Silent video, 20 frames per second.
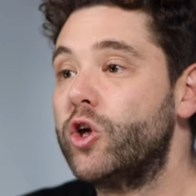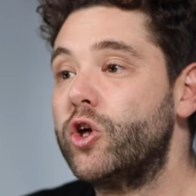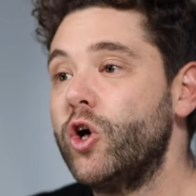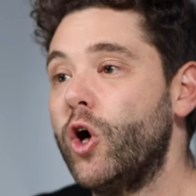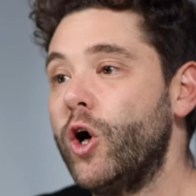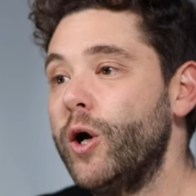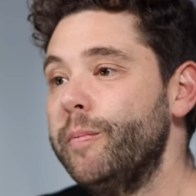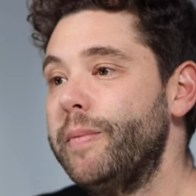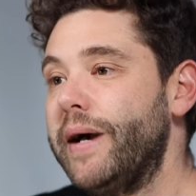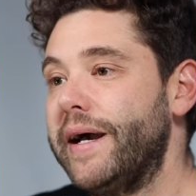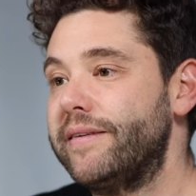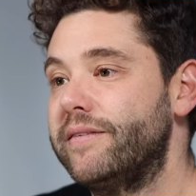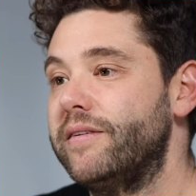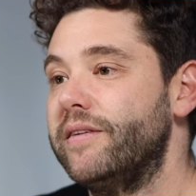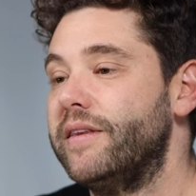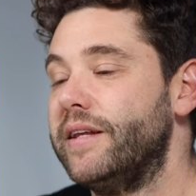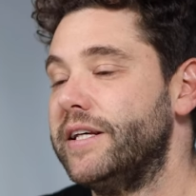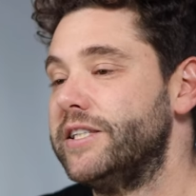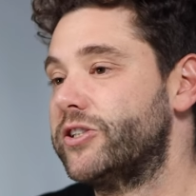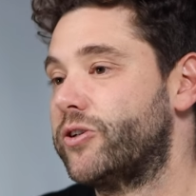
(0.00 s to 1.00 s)
Going back to
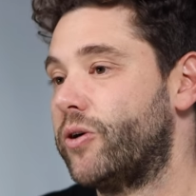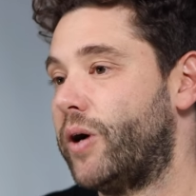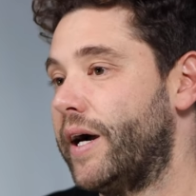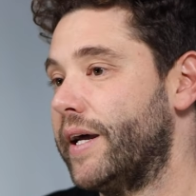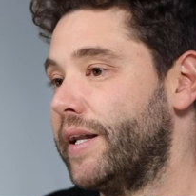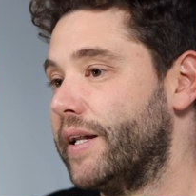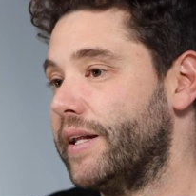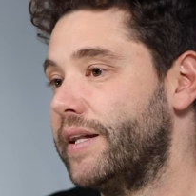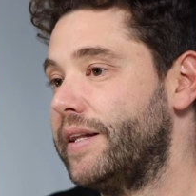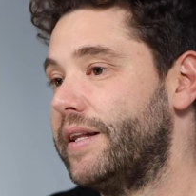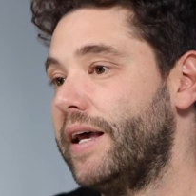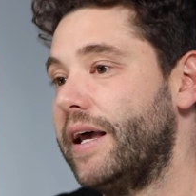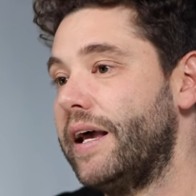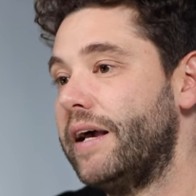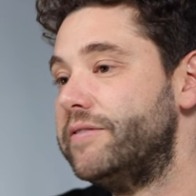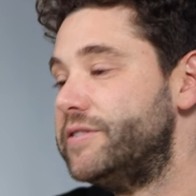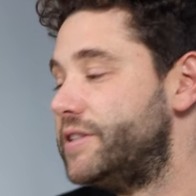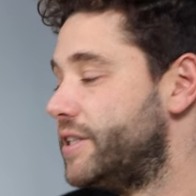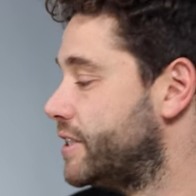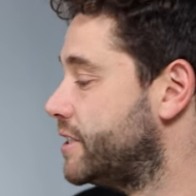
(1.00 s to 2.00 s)
this grinder, the
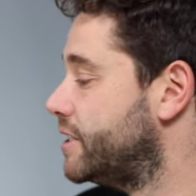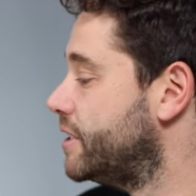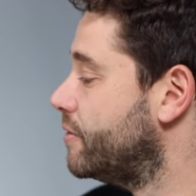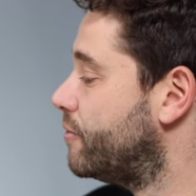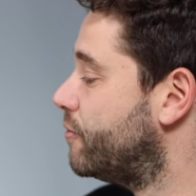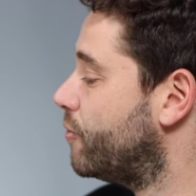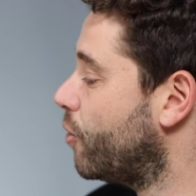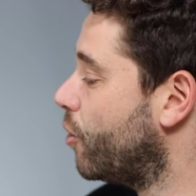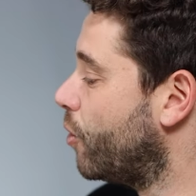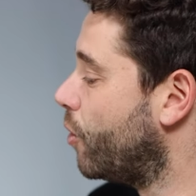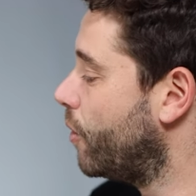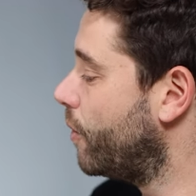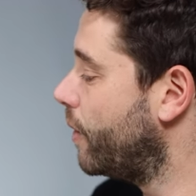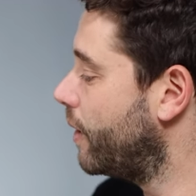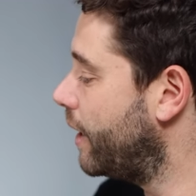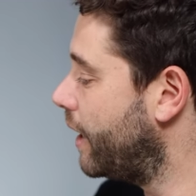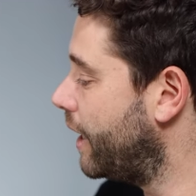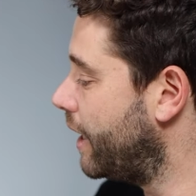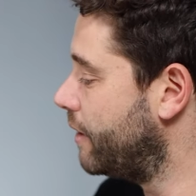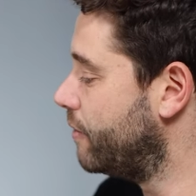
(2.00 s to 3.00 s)
F64
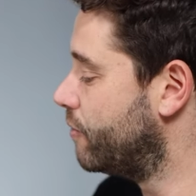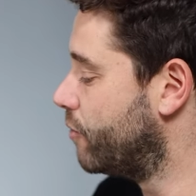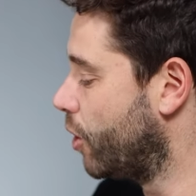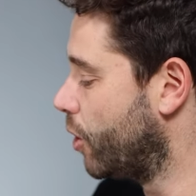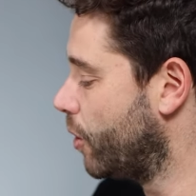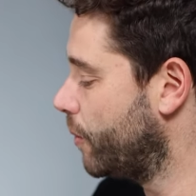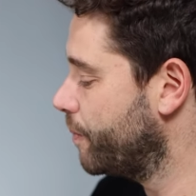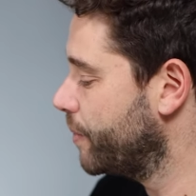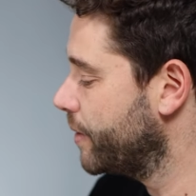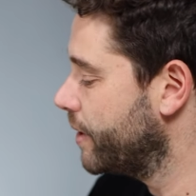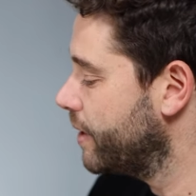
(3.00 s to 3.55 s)
EVO,